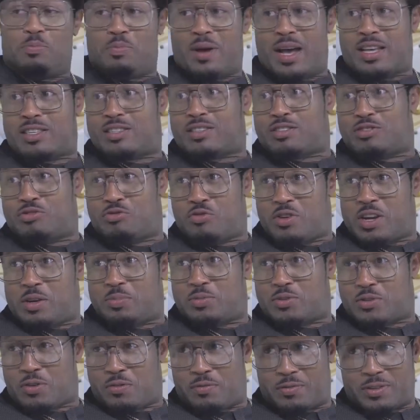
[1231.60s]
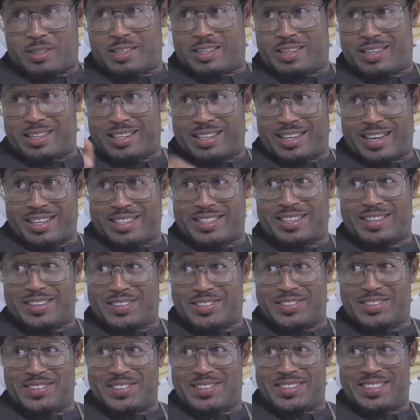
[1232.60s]
the best grapes of Italy, I
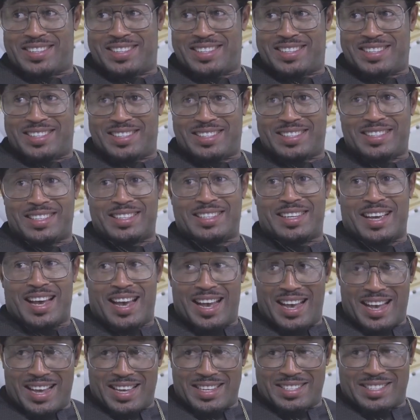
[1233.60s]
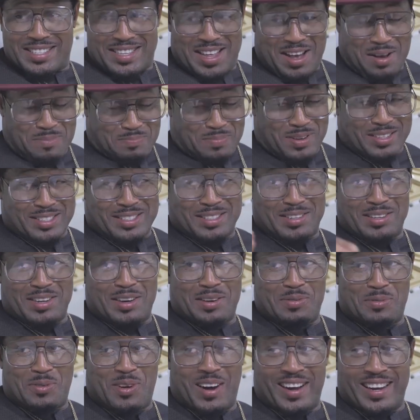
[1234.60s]
tell you. Yes, that
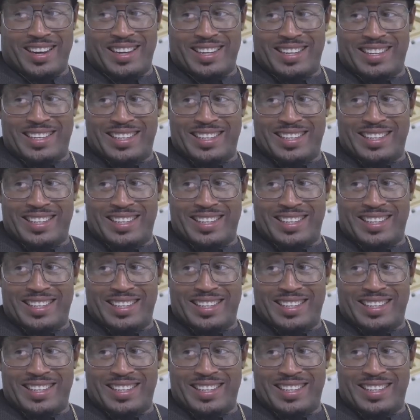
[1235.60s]
particular wine.